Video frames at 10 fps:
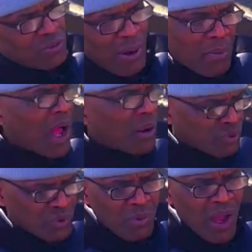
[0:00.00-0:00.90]
because my
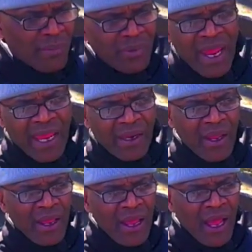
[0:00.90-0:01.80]
mom was a mom-dad.
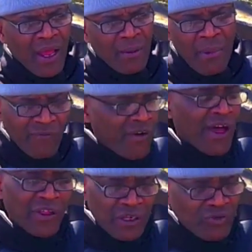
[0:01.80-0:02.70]
My
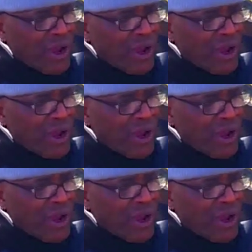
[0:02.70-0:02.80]
father, he